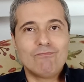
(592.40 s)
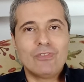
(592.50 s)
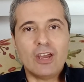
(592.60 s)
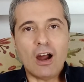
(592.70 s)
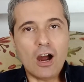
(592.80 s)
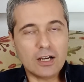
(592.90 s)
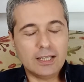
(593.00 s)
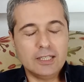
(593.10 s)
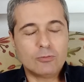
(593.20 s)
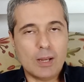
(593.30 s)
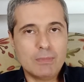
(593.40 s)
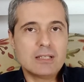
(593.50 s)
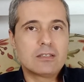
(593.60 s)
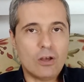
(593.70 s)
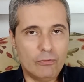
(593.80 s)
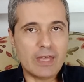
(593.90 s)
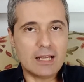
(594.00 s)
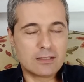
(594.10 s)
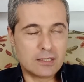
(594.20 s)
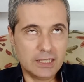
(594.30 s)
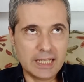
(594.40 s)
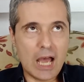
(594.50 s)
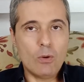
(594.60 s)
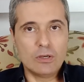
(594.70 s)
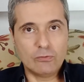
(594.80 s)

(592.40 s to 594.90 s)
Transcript: There are clear remnants of that still now,